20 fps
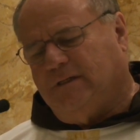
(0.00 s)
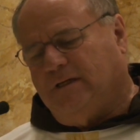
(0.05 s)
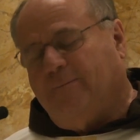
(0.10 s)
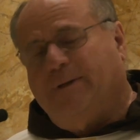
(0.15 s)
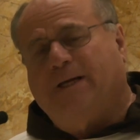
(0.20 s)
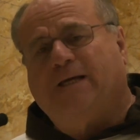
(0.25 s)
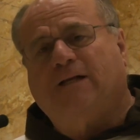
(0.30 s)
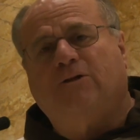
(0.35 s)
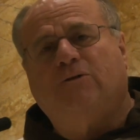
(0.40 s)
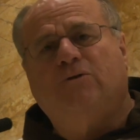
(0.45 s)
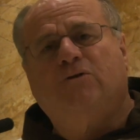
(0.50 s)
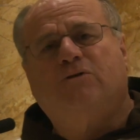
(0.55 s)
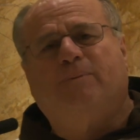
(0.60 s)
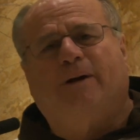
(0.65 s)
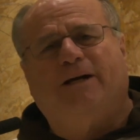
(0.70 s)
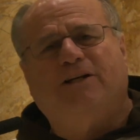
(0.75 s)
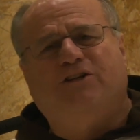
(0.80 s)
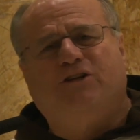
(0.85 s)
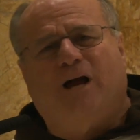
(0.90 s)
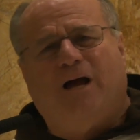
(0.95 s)
Am I going to lose
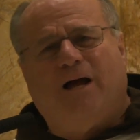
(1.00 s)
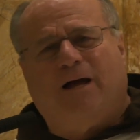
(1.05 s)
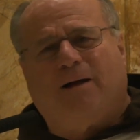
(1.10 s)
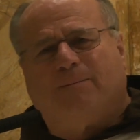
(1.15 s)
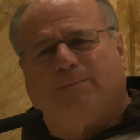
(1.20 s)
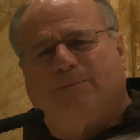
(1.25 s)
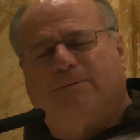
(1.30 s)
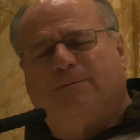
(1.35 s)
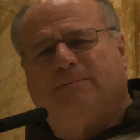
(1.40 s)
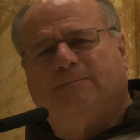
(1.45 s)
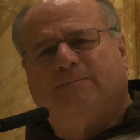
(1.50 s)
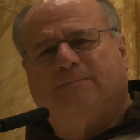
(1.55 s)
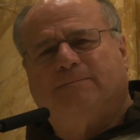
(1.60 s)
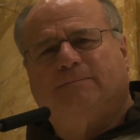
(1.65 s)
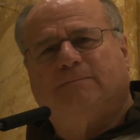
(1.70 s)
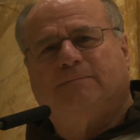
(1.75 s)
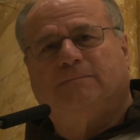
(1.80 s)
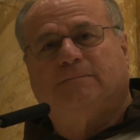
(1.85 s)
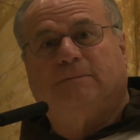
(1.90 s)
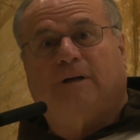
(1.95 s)
my job?
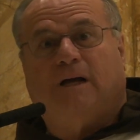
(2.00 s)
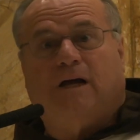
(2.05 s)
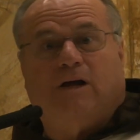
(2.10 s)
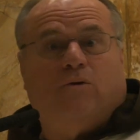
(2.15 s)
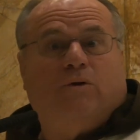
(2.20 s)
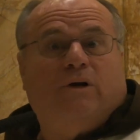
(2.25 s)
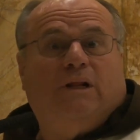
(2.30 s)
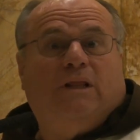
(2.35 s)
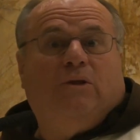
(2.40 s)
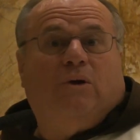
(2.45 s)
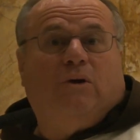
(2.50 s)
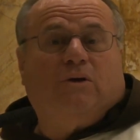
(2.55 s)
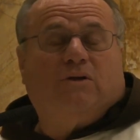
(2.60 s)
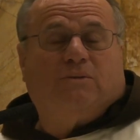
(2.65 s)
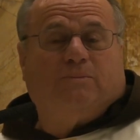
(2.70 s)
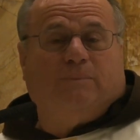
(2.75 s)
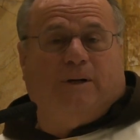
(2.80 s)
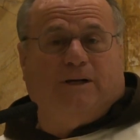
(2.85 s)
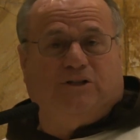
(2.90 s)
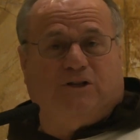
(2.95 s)
I already
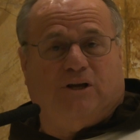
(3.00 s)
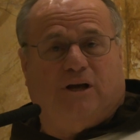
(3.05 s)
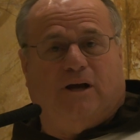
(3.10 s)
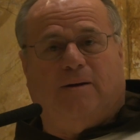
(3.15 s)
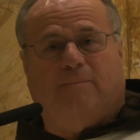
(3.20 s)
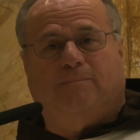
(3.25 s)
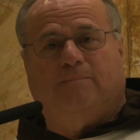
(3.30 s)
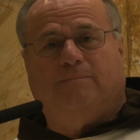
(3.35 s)
lost my job.